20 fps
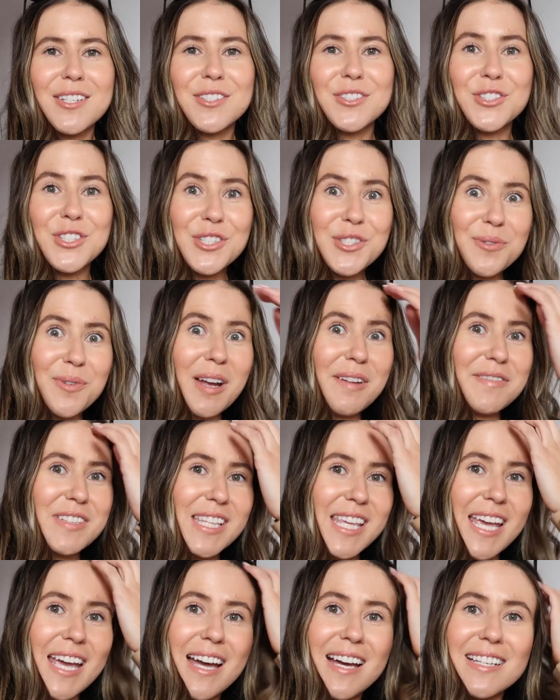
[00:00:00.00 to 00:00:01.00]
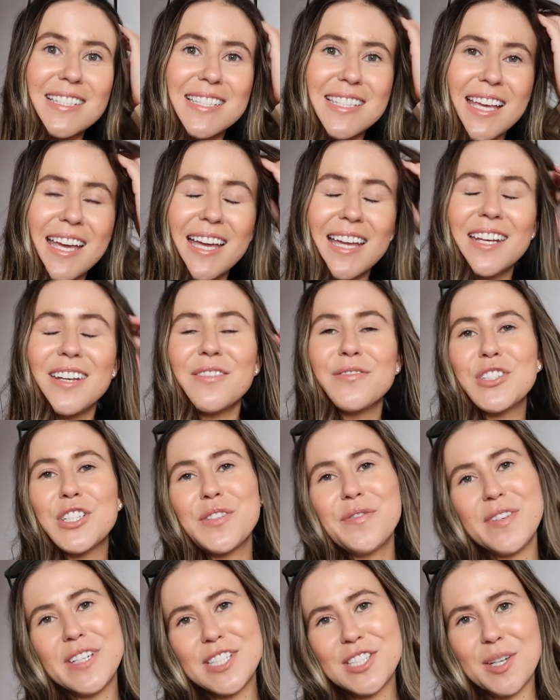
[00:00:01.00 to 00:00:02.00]
Just arrived at the house and I've
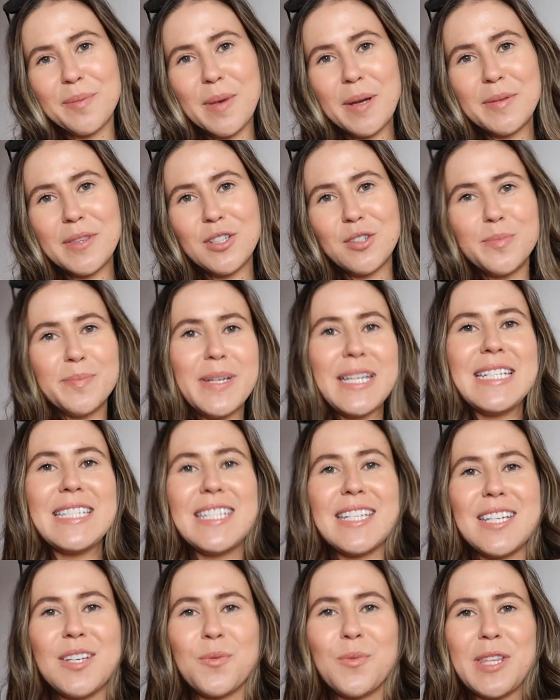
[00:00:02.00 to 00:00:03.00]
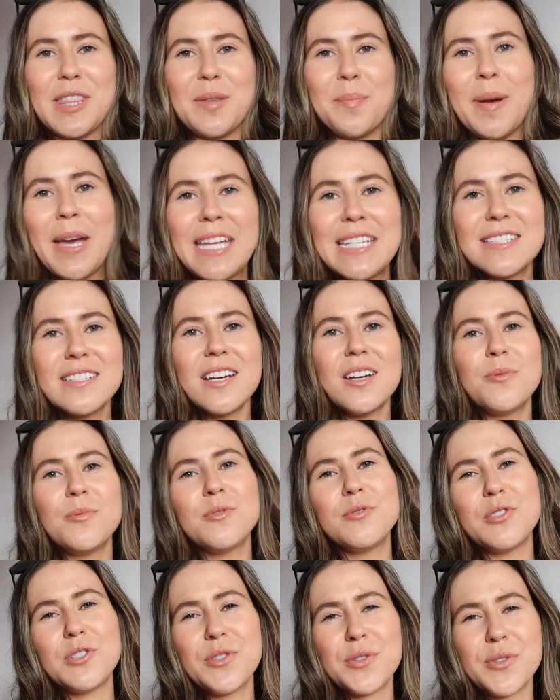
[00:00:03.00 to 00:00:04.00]
just finished up my little meeting with the painter.
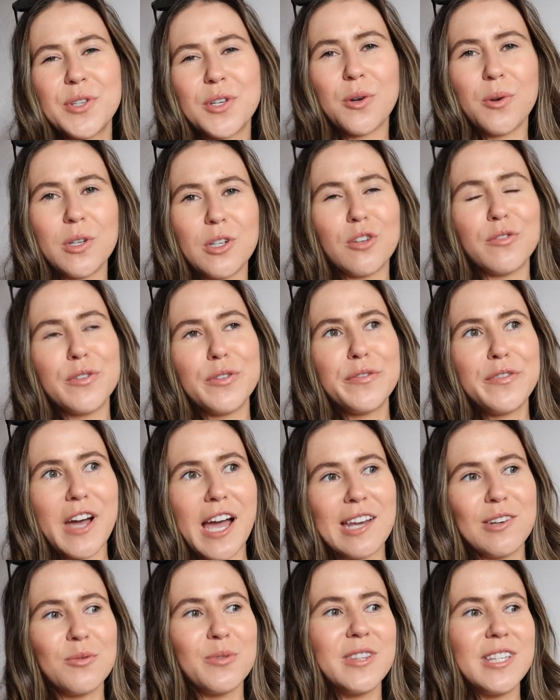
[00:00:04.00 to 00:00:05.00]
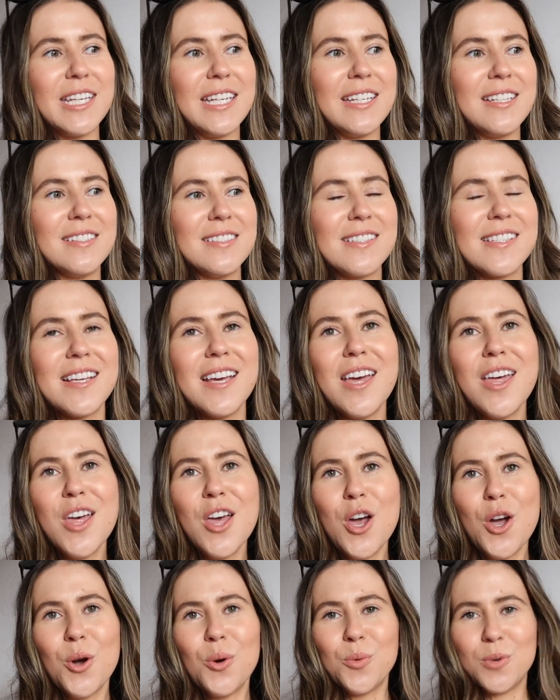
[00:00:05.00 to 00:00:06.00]
We were just sort of going over final things,
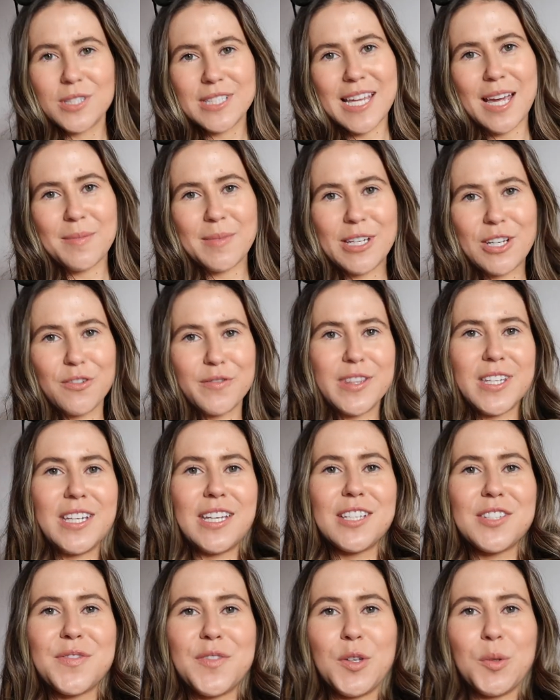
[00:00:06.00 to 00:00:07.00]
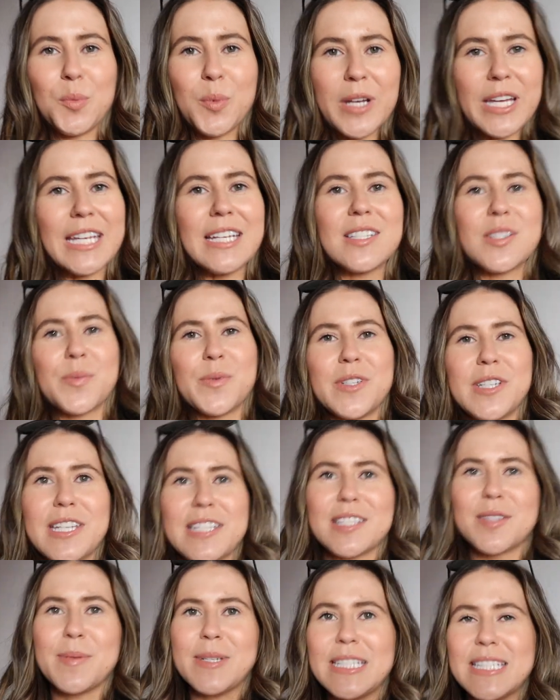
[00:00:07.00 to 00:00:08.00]
what's happening over the next few weeks, what
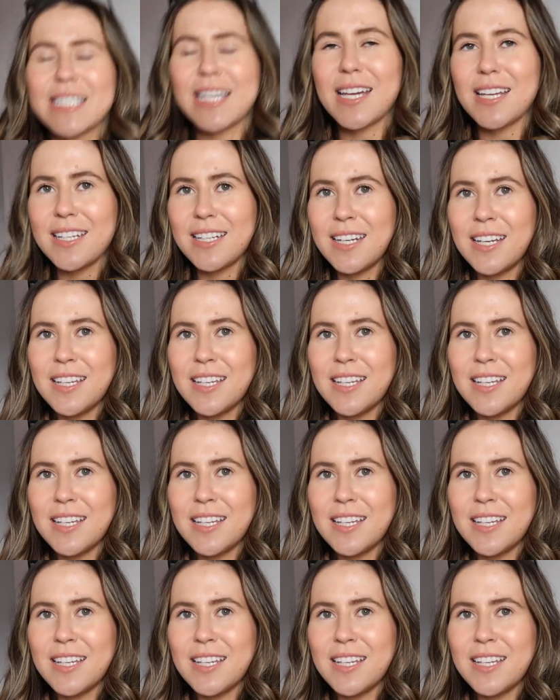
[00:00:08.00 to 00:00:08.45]
needs to be done.